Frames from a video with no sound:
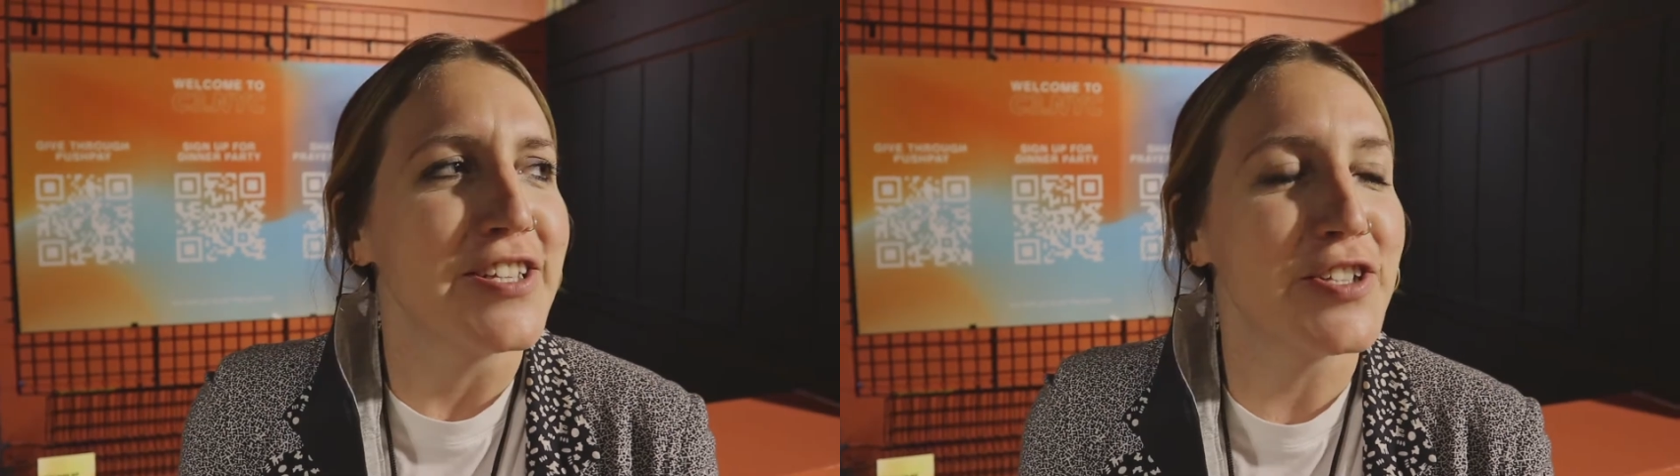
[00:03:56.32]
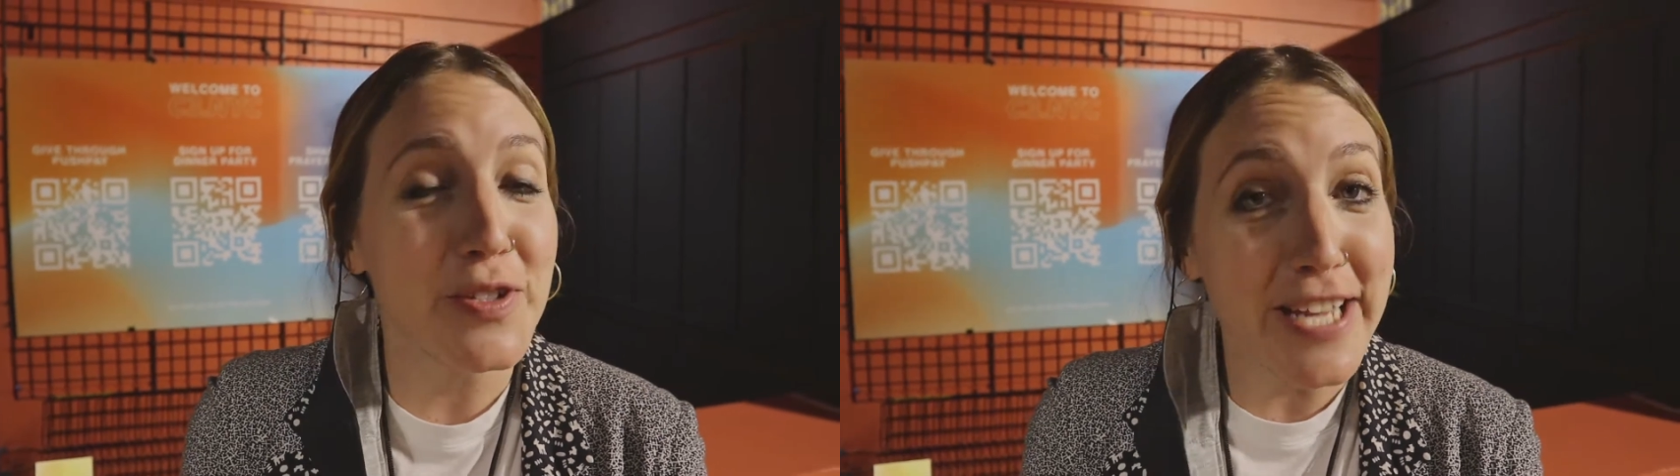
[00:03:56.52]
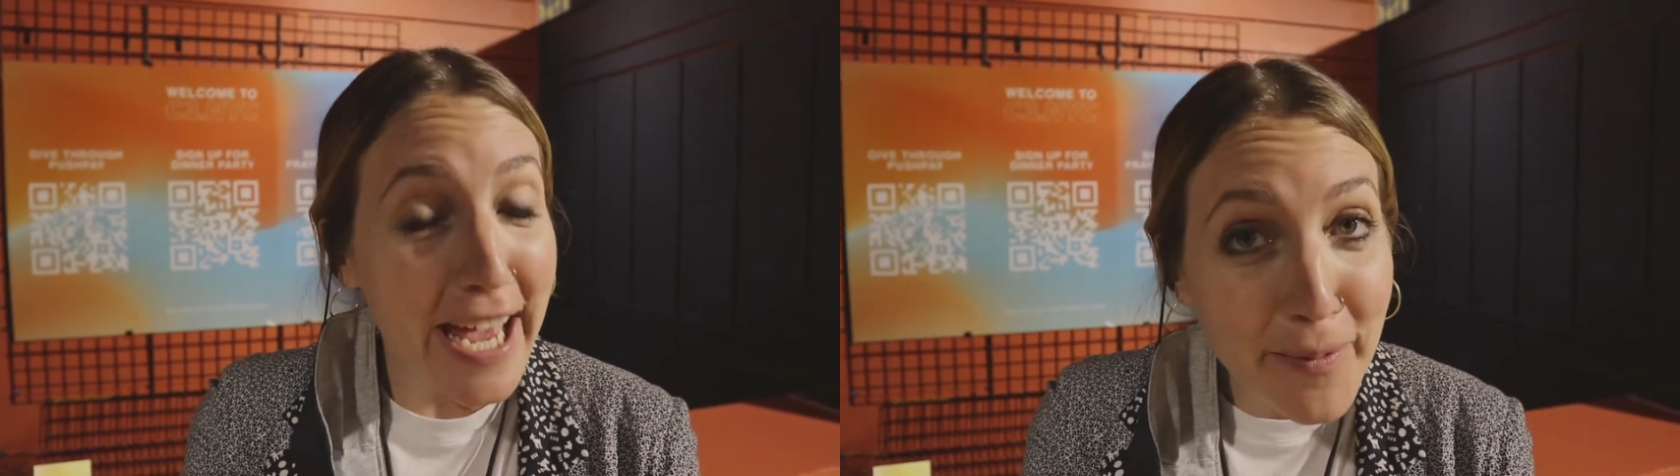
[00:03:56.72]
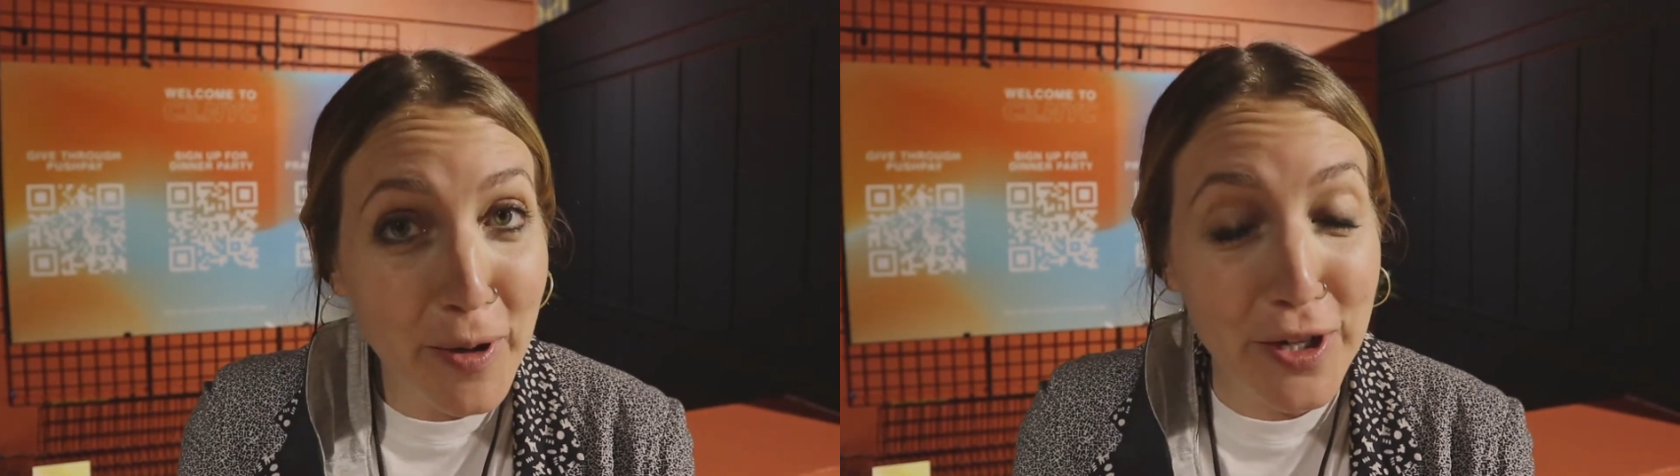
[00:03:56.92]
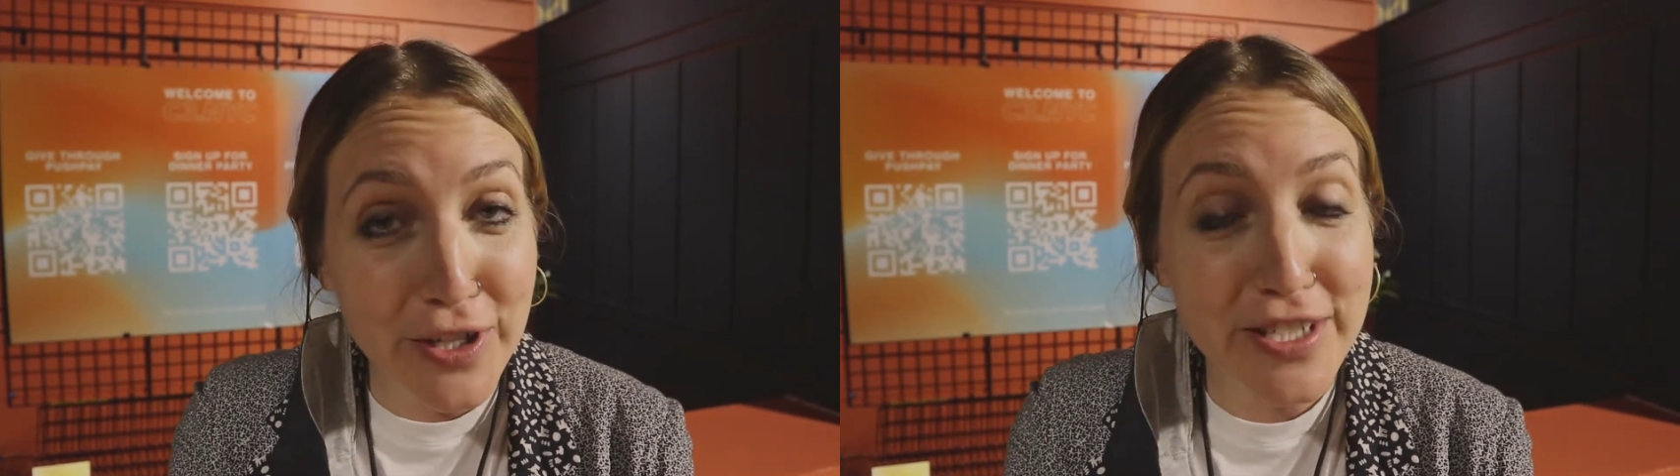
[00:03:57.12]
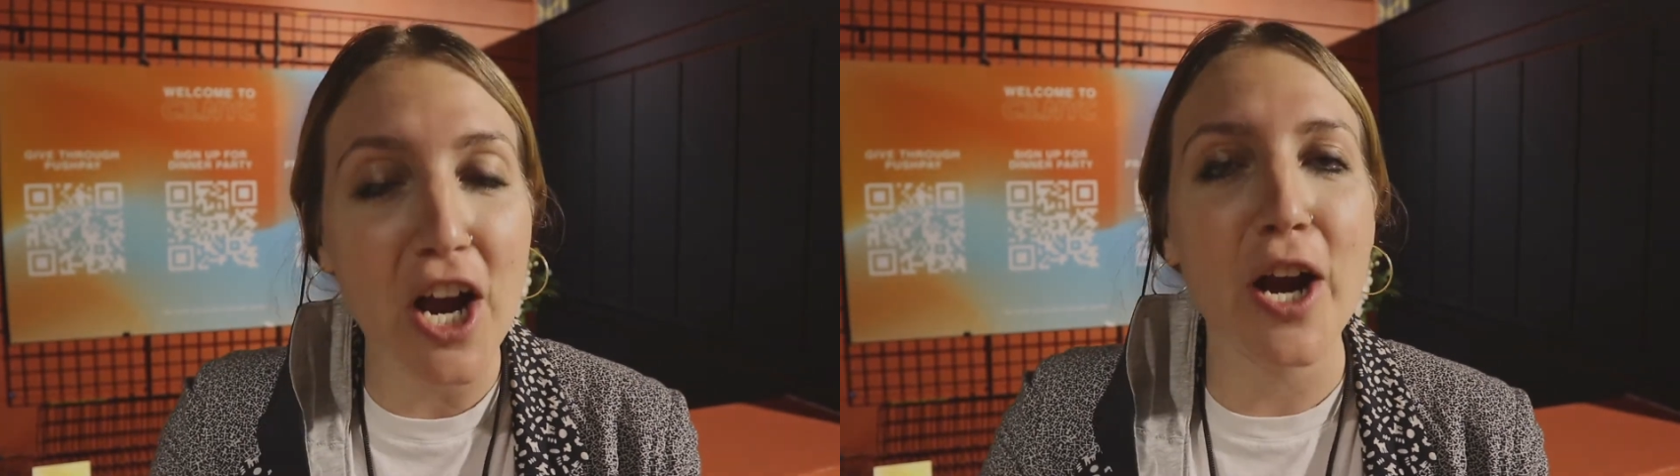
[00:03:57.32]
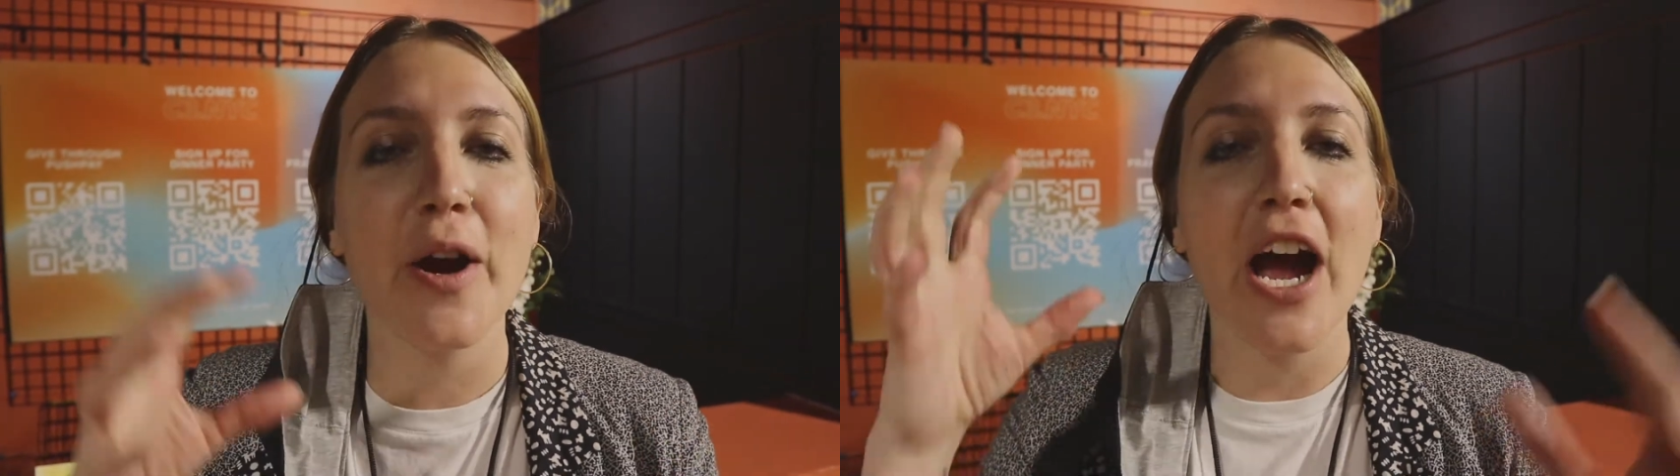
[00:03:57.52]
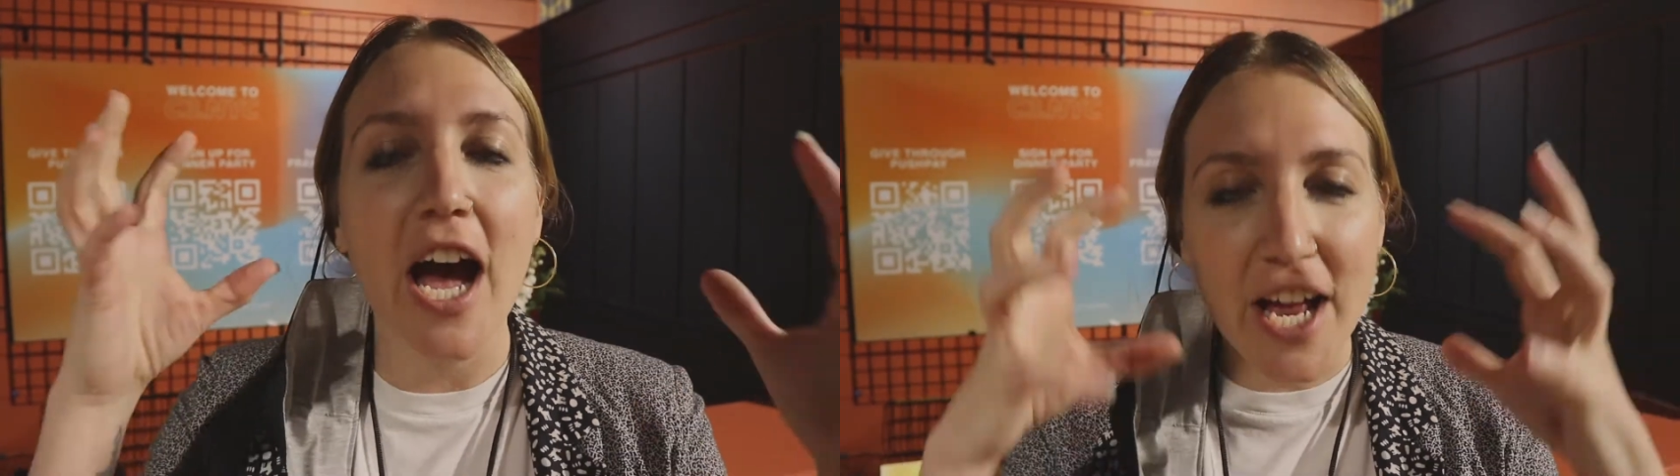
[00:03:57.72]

So tables are